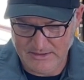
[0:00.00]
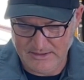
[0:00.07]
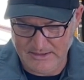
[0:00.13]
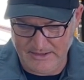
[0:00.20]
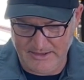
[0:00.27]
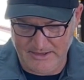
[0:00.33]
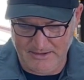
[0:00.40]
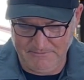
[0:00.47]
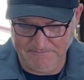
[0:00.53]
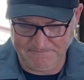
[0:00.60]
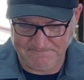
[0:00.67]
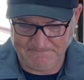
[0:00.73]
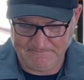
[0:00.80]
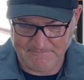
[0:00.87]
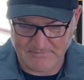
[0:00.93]

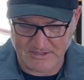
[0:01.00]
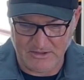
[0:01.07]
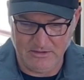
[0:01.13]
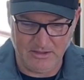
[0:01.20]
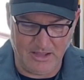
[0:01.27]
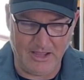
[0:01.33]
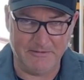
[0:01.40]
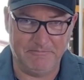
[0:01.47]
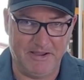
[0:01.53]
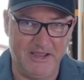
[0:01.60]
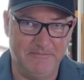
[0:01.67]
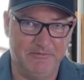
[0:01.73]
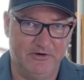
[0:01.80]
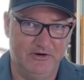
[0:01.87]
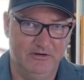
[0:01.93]
On
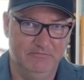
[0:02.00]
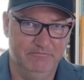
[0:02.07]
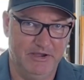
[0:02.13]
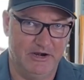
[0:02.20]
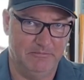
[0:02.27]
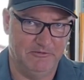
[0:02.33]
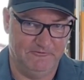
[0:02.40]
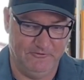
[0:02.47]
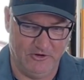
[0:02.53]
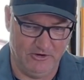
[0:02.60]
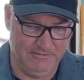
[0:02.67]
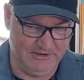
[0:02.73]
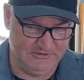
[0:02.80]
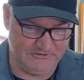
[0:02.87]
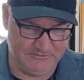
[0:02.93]
paper, better
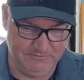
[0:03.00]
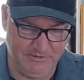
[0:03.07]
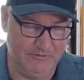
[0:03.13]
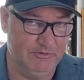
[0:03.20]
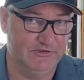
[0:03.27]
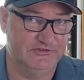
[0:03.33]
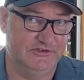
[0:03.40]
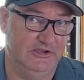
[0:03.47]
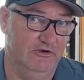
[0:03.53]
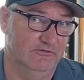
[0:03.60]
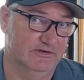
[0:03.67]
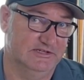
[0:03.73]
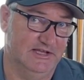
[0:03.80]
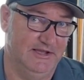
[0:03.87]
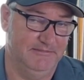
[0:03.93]
performance, but we'll see over
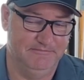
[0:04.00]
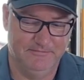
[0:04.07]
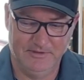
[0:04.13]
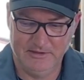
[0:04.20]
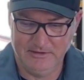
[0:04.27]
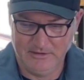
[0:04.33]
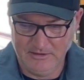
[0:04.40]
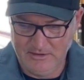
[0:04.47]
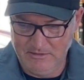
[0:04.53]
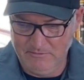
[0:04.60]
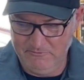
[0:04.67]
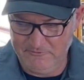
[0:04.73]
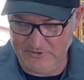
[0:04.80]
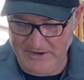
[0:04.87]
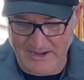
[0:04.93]
time.
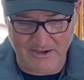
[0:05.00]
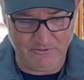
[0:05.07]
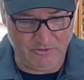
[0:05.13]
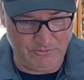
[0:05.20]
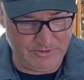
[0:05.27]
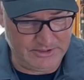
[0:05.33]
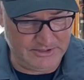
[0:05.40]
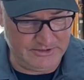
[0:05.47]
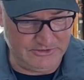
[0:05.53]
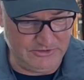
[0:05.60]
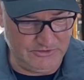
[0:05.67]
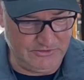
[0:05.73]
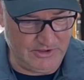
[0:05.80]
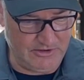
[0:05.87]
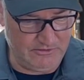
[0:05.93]
For now, what we're going to
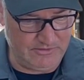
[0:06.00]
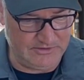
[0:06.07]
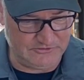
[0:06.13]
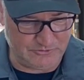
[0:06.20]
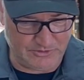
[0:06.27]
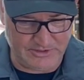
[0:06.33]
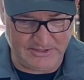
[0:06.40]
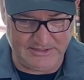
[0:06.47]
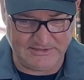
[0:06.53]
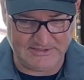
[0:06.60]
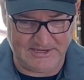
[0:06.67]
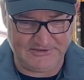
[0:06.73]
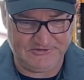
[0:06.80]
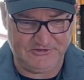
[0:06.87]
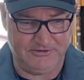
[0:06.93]
do though is we're going to
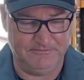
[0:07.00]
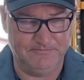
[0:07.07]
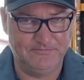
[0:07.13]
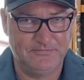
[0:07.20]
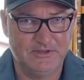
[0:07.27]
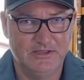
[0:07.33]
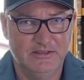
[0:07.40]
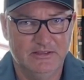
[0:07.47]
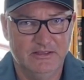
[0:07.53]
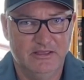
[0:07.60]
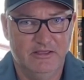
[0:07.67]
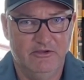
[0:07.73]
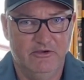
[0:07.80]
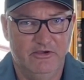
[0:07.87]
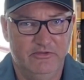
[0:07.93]
test them.
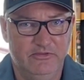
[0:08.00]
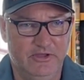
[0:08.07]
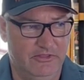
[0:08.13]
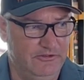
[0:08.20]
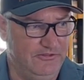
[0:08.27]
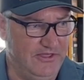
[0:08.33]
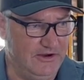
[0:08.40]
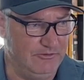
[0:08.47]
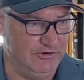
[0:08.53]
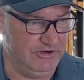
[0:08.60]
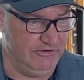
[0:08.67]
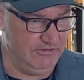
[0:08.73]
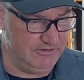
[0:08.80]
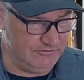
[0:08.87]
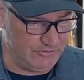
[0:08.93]
The other thing we're
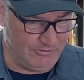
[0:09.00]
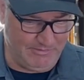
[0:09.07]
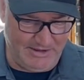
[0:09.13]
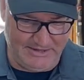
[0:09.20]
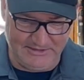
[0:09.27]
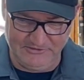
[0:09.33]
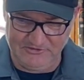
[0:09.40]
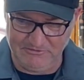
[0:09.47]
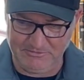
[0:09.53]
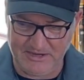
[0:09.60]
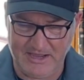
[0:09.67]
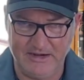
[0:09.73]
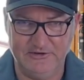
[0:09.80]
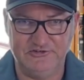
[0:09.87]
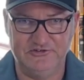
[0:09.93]
doing is we're making some
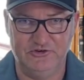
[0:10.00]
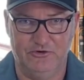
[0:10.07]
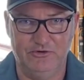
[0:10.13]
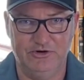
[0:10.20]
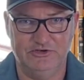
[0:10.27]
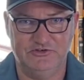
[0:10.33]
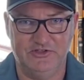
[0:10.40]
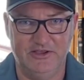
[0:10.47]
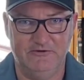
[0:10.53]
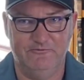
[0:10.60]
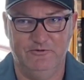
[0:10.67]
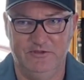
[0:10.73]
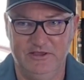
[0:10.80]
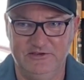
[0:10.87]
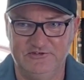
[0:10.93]
kind of storage thing
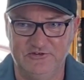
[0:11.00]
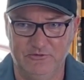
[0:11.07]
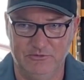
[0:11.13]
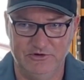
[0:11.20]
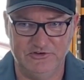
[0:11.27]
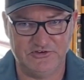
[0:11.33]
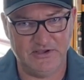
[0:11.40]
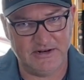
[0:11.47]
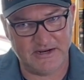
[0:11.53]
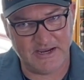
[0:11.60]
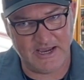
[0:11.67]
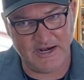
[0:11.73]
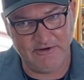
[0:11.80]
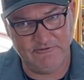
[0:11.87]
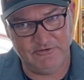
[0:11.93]
for this. So we're just going to
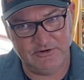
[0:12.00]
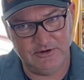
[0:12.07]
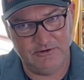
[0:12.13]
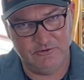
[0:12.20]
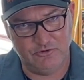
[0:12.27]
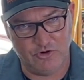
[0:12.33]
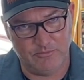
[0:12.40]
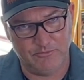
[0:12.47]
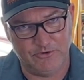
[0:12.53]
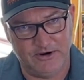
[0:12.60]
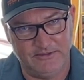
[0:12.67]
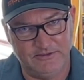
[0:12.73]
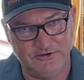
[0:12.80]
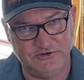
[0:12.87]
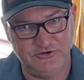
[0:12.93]
kind of
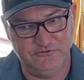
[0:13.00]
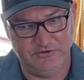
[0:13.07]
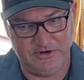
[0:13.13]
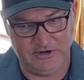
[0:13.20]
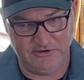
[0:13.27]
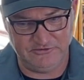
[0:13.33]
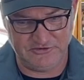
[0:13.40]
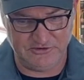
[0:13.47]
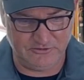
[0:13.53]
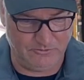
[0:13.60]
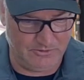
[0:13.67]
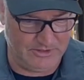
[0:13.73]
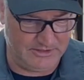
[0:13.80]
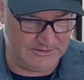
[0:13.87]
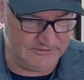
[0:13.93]
incorporate the two videos into
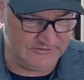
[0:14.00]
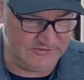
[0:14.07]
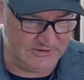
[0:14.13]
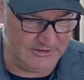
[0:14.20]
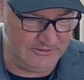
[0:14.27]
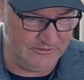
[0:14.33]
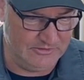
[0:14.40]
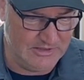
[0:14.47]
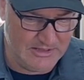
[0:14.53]
one. So